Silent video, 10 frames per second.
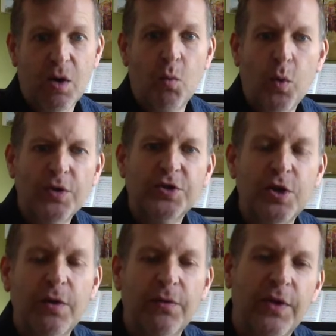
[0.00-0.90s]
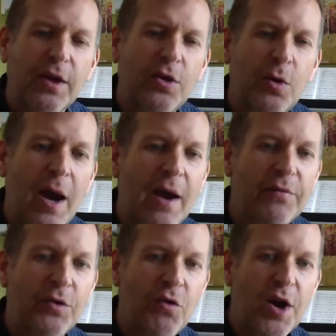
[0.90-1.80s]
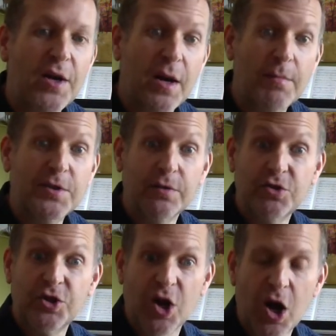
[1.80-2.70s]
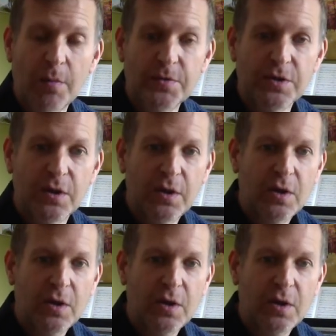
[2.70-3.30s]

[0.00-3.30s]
And once you think you have the right numbers of sharps